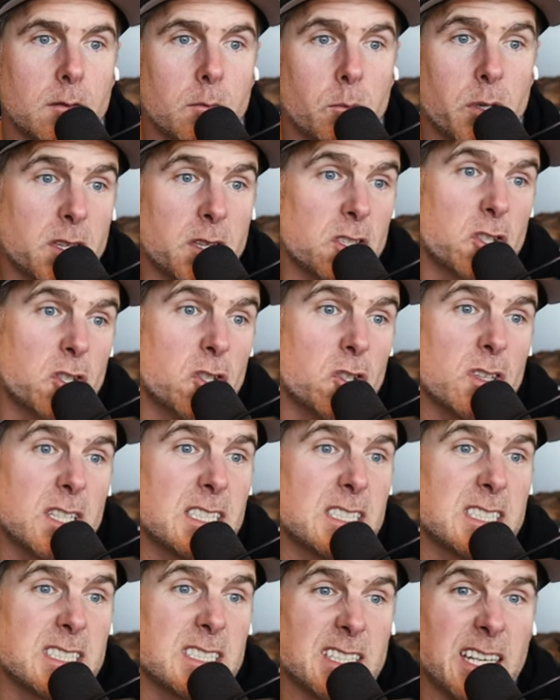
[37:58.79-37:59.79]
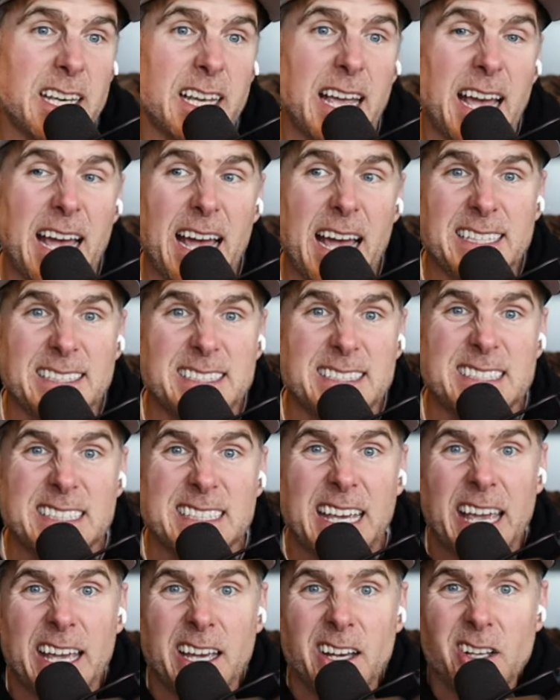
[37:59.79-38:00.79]
But the truth is like at
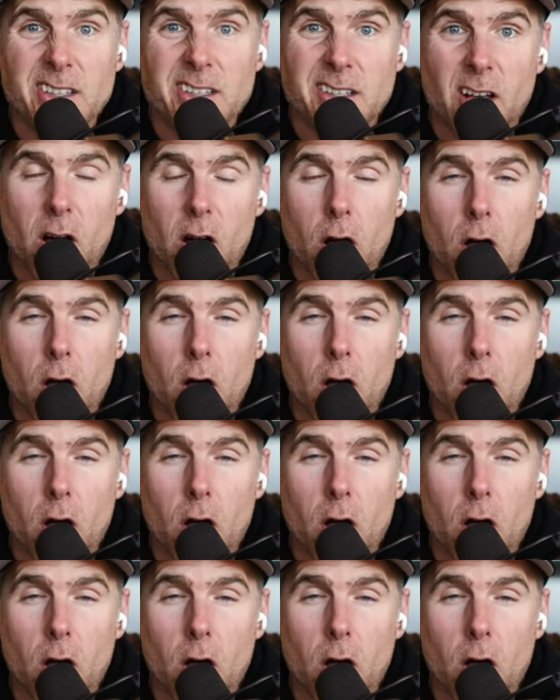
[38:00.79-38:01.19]
scale,